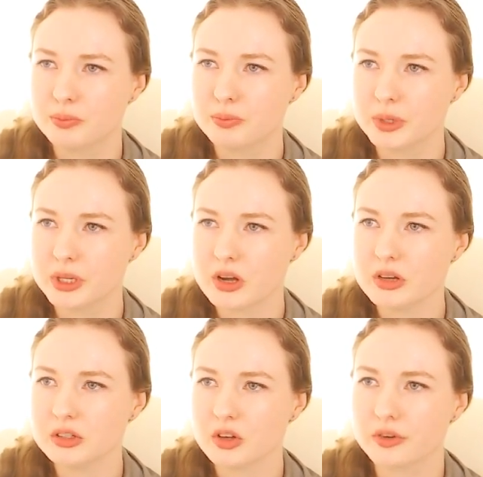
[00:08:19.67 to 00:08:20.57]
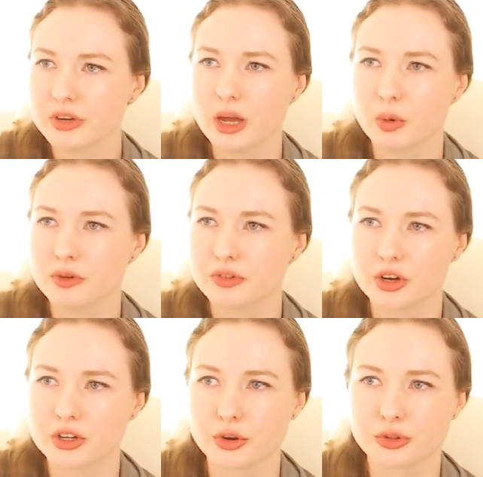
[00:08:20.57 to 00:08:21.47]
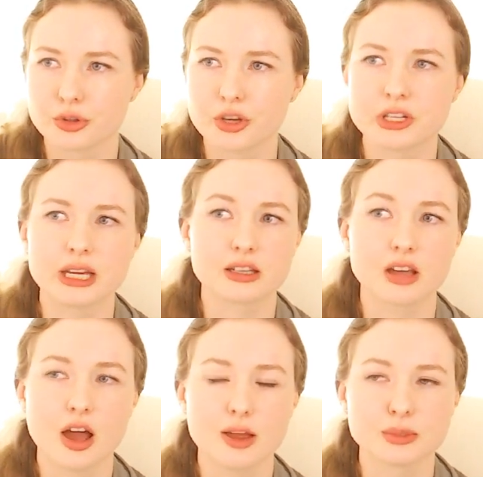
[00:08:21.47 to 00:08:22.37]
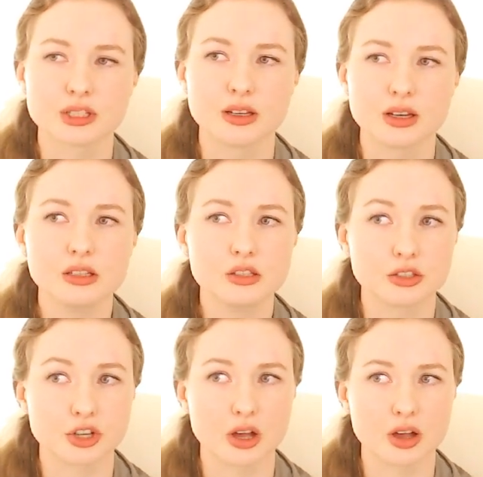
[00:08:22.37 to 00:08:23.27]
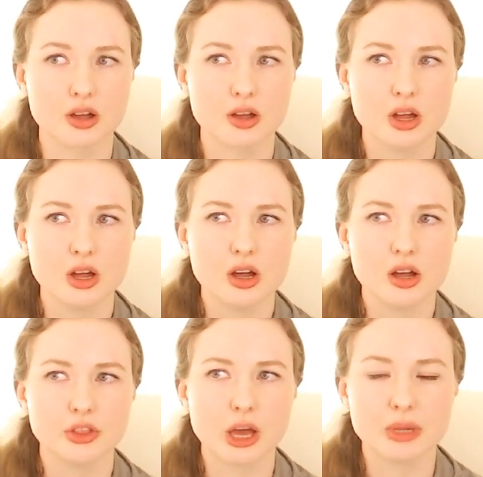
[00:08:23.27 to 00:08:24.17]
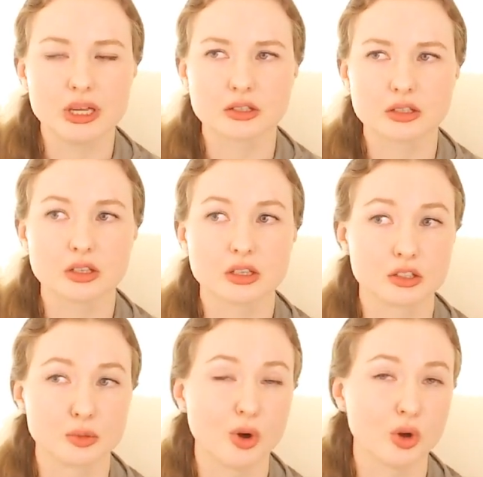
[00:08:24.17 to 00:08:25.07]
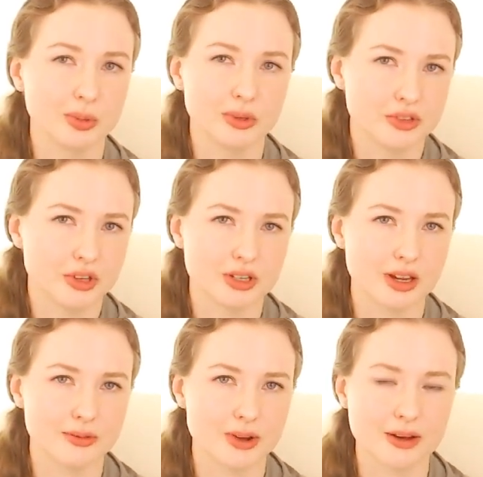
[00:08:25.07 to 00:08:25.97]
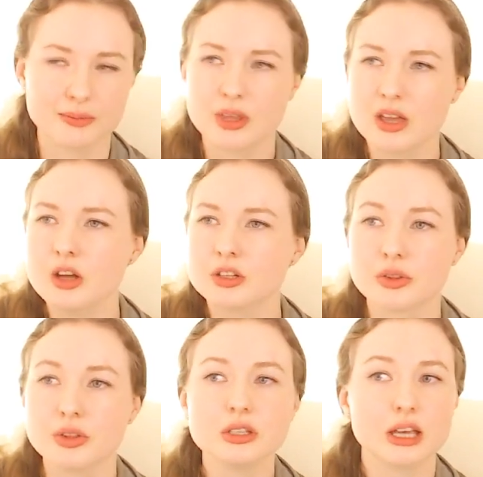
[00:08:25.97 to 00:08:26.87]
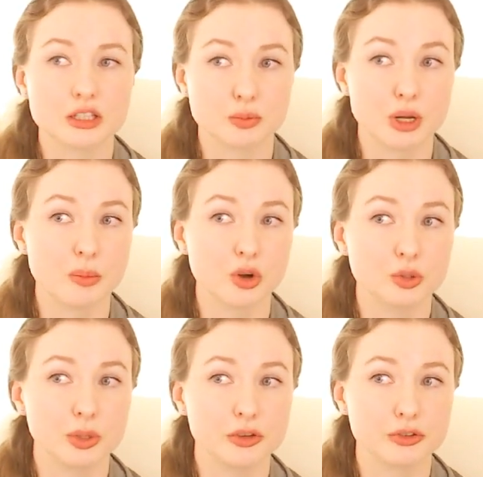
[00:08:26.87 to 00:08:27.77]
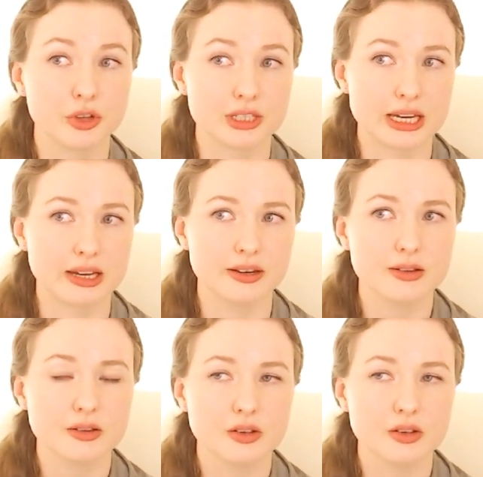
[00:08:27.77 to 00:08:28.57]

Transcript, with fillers: because over here we've got 13 times an integer, that means this is a multiple of 13, right? So this has to be a multiple of 13.